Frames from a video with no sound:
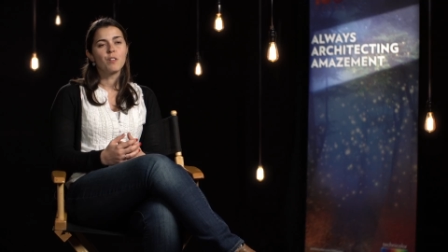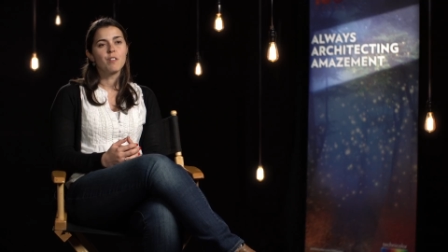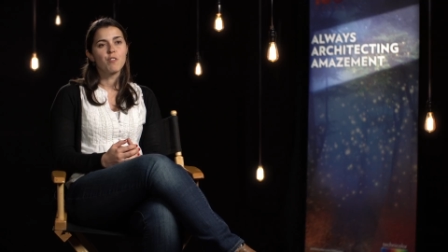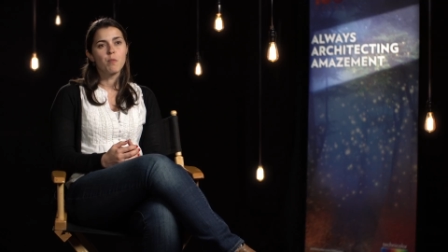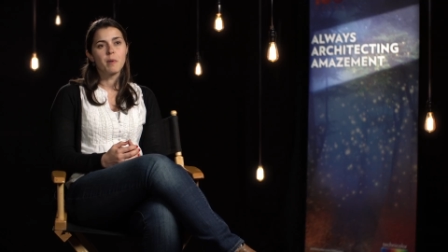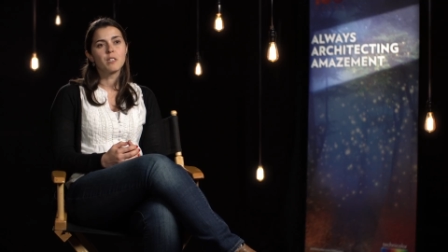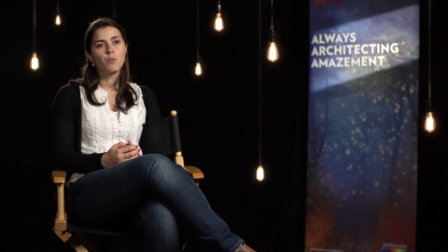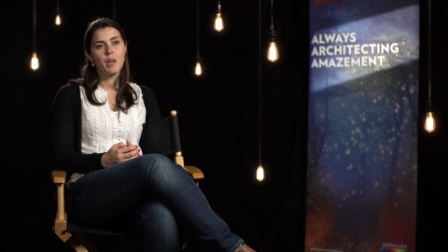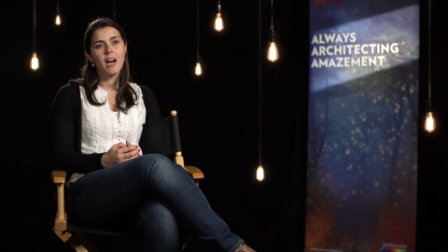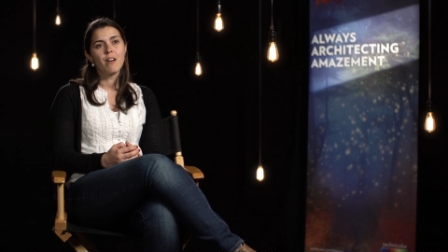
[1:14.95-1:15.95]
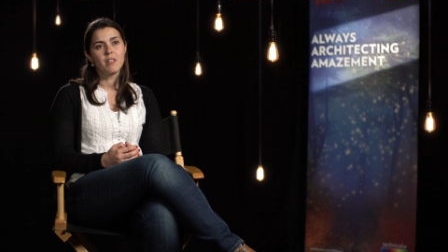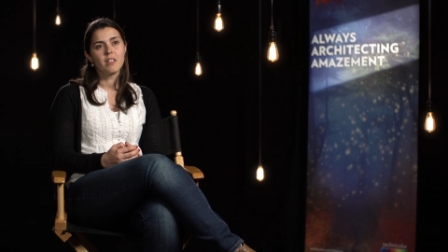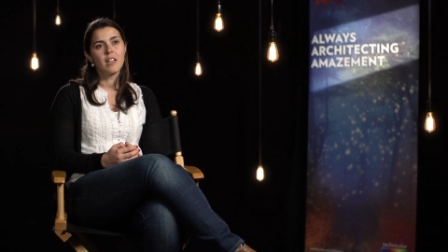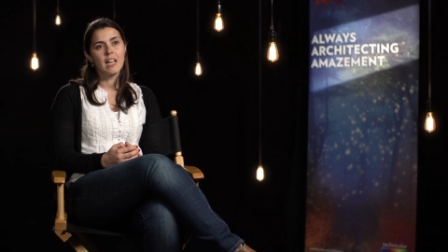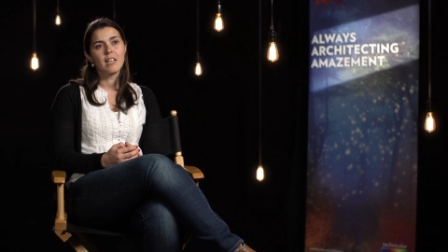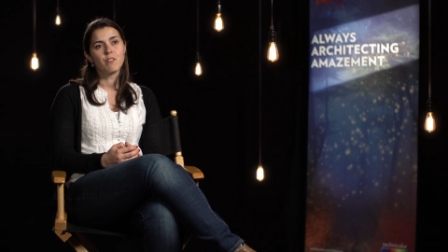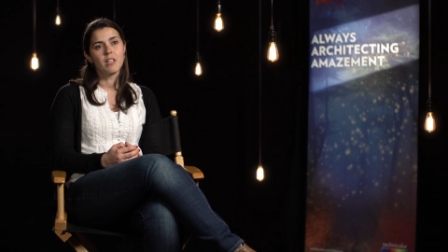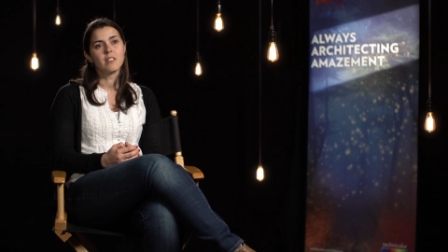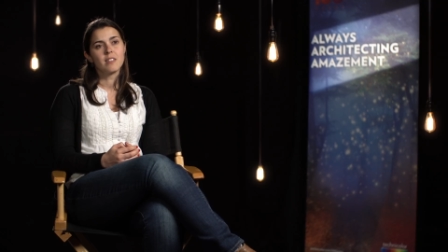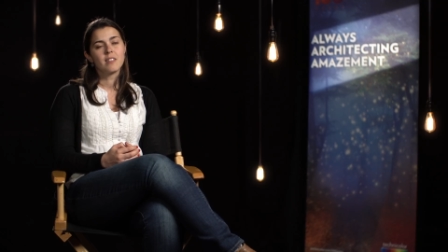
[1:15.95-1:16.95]
all the information we have in the light
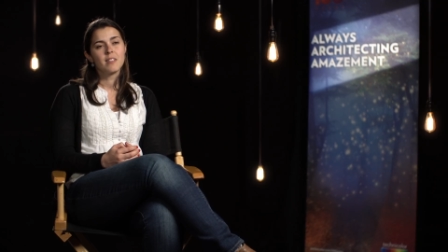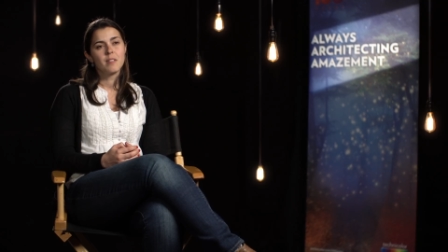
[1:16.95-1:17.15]
field.